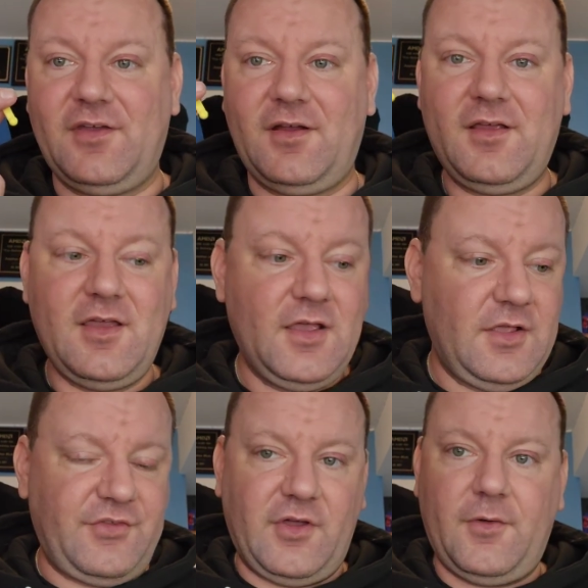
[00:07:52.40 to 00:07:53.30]
there.
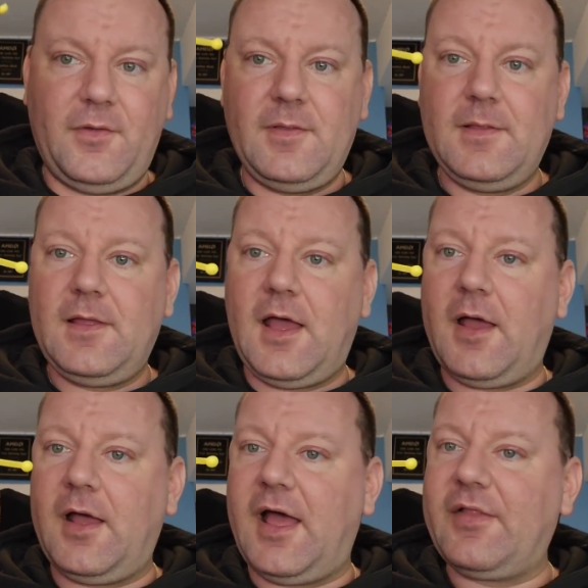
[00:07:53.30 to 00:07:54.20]
So
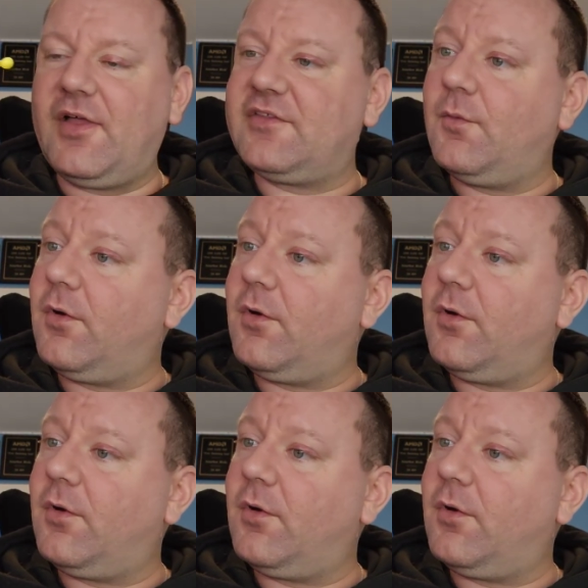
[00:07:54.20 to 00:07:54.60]
I like the